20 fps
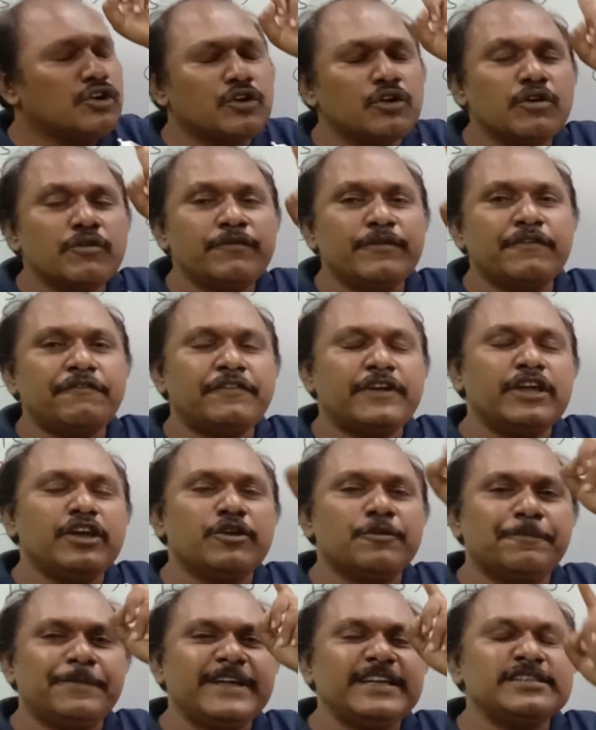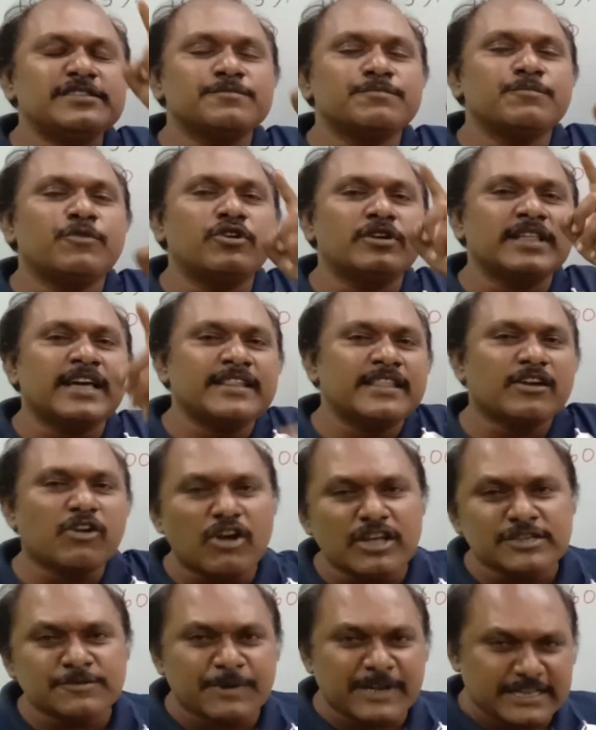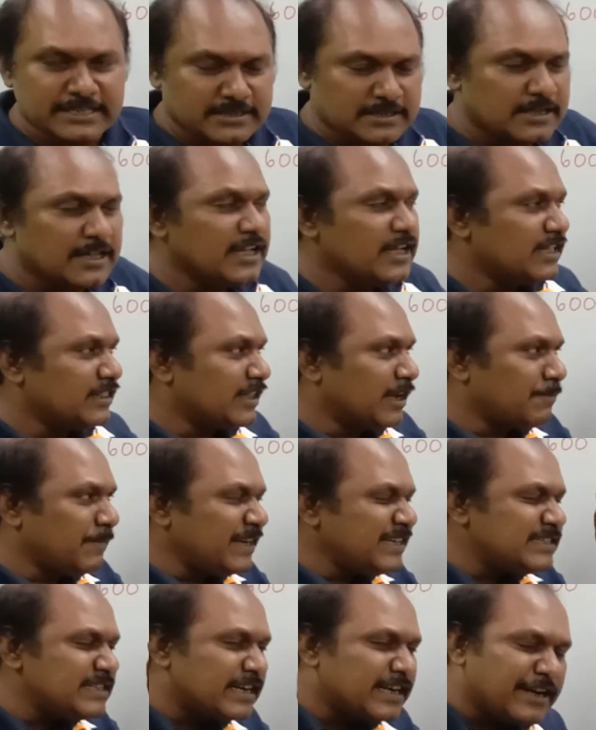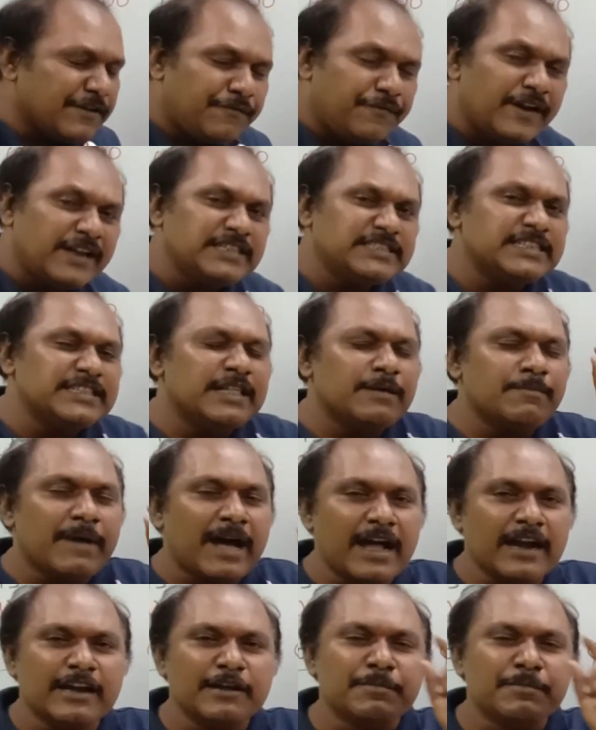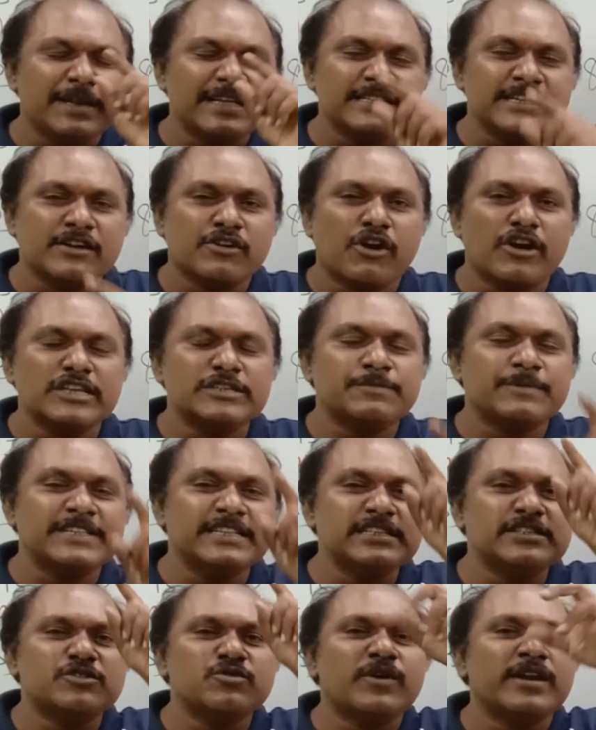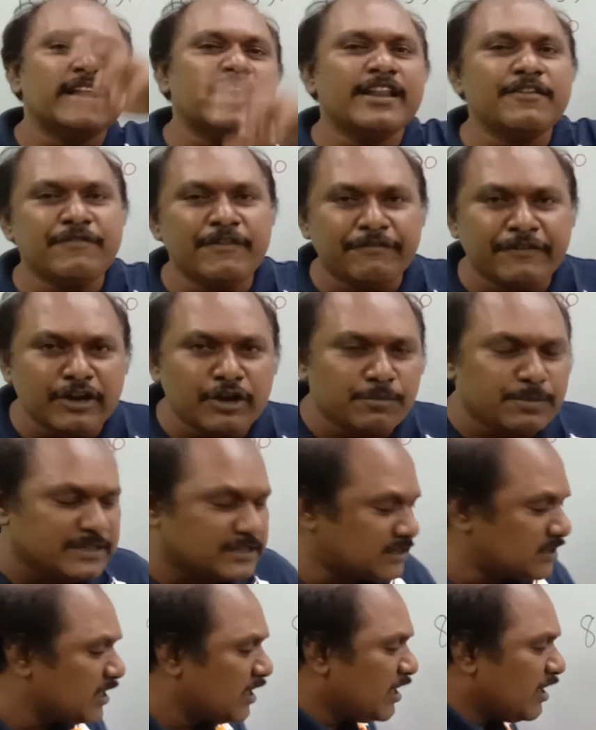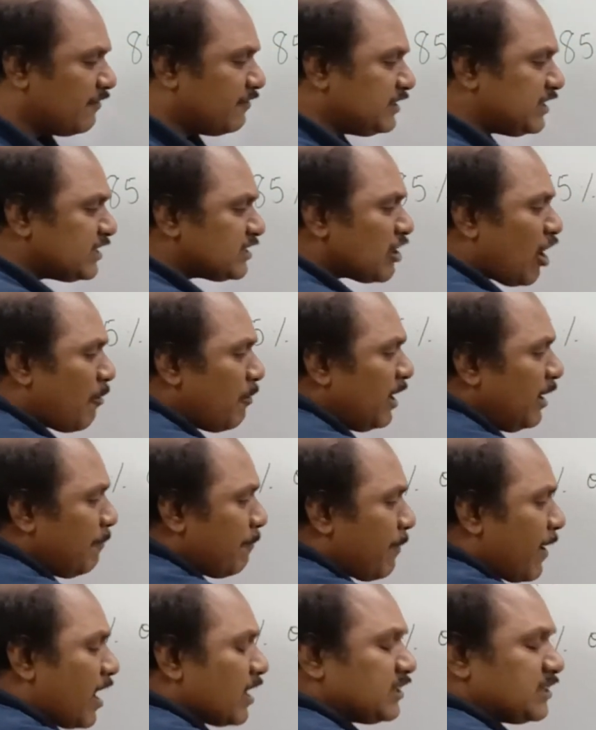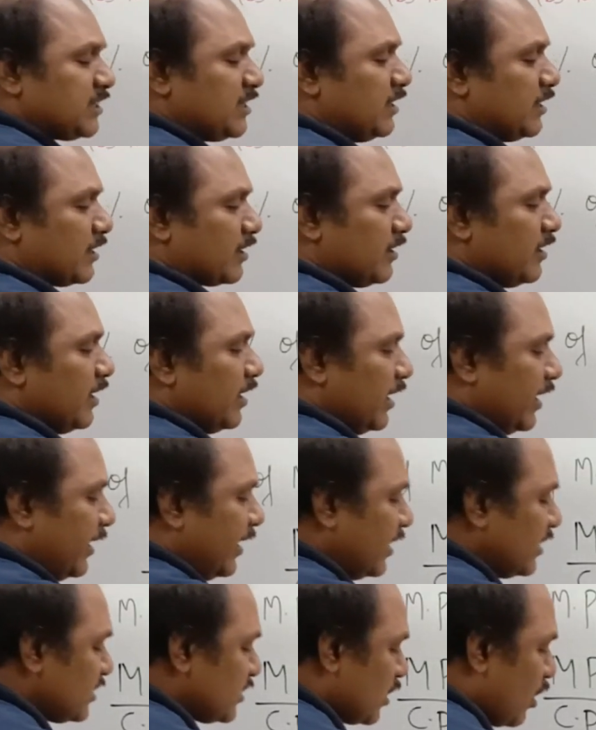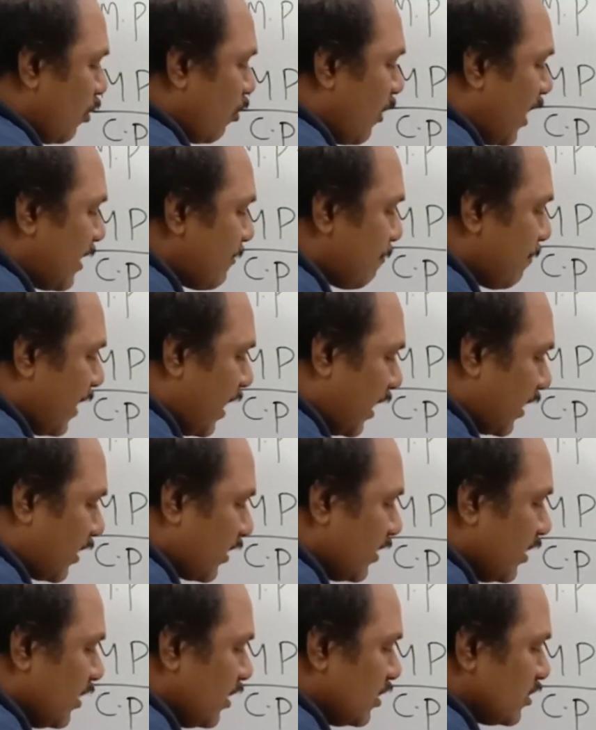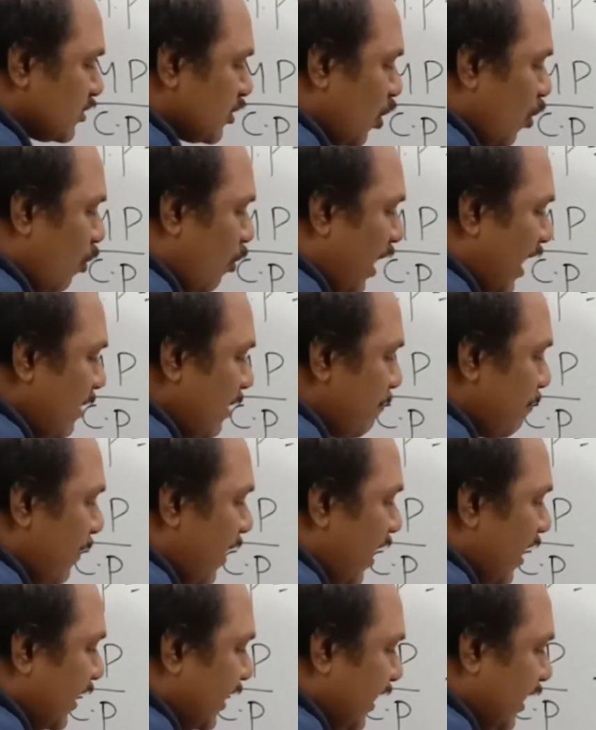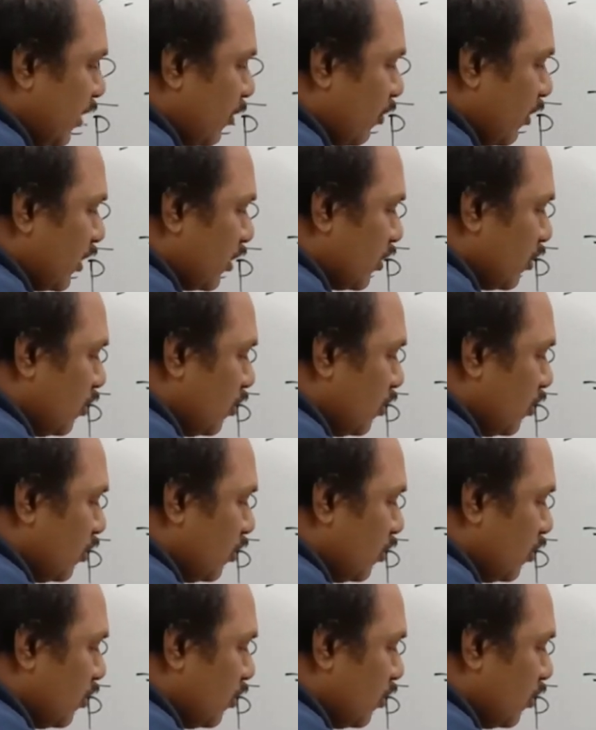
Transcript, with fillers: 250 rupees more than the cost price. That means the difference in the market price and cost price is 250 rupees which is how many parts here? It is one part. So one part equal